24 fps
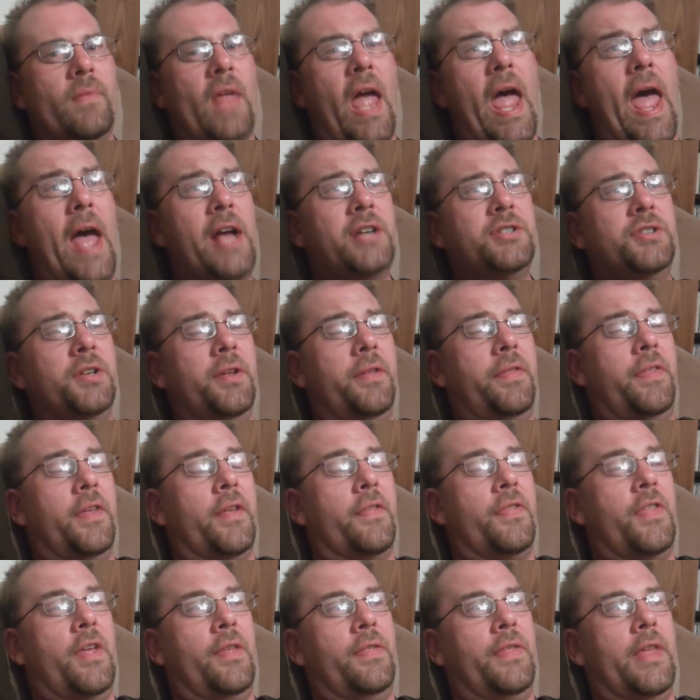I actually
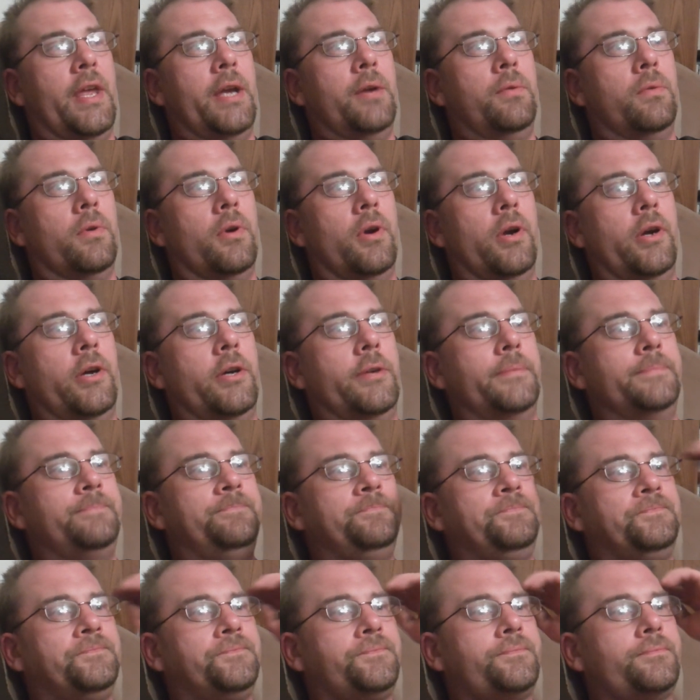think that they were um,
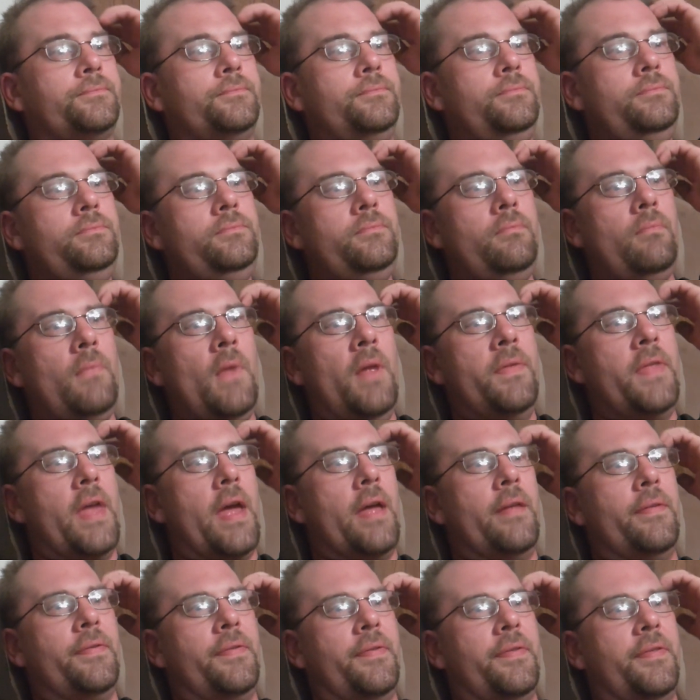
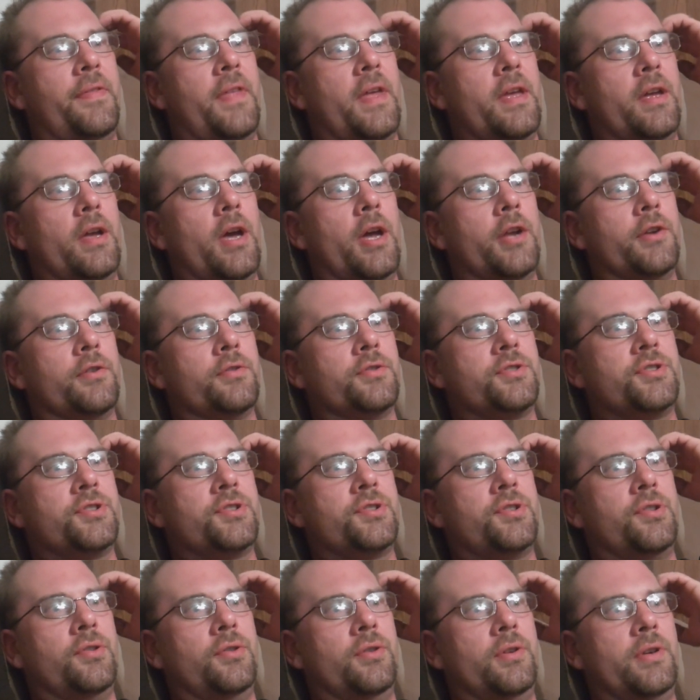that they
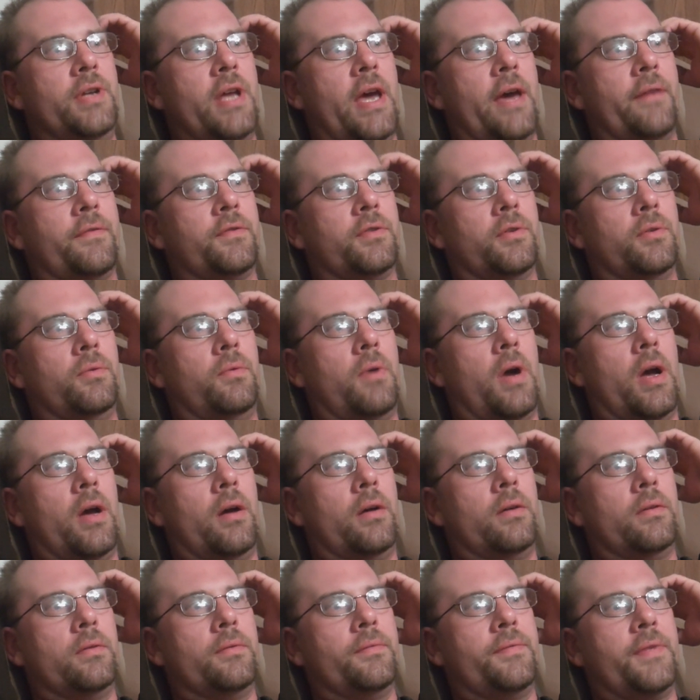understood after a
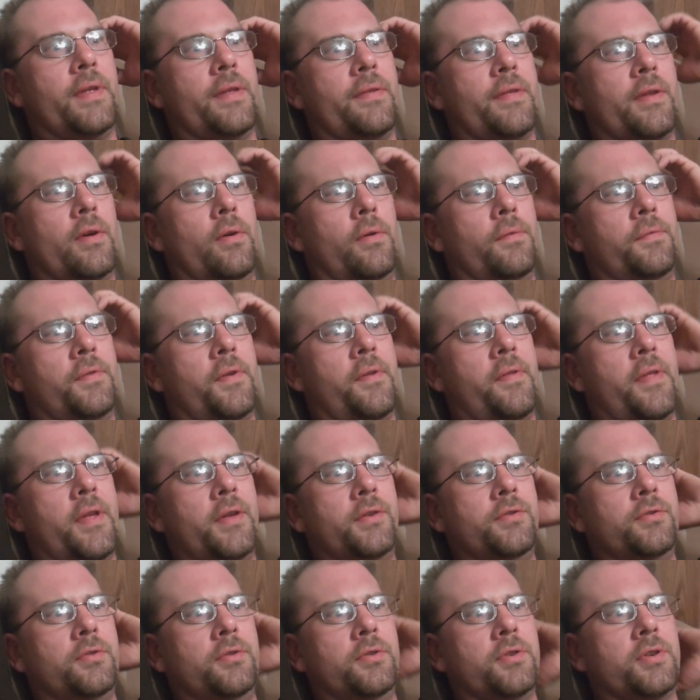while that hopefully they
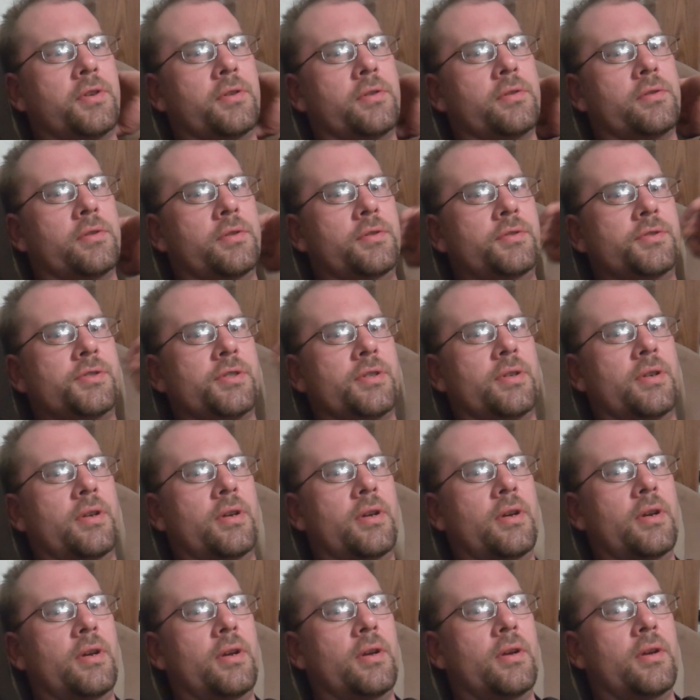drew a conclusion
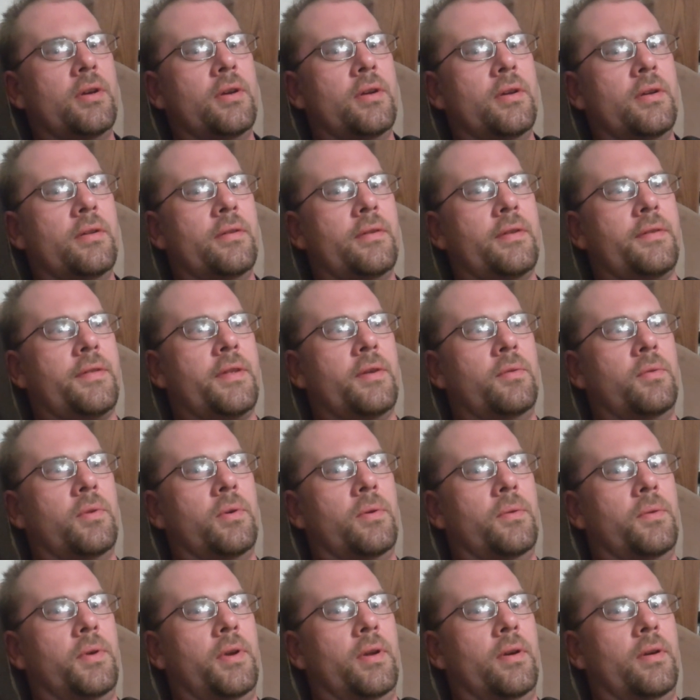that they
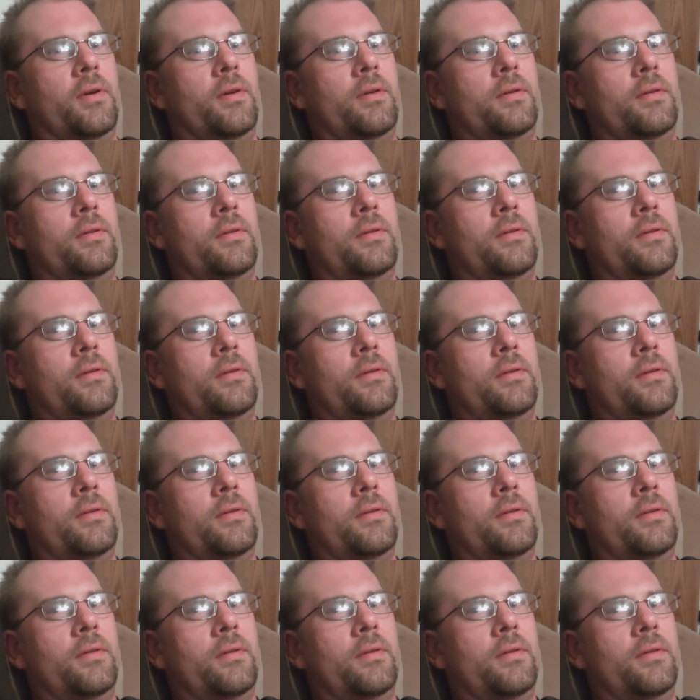weren't real.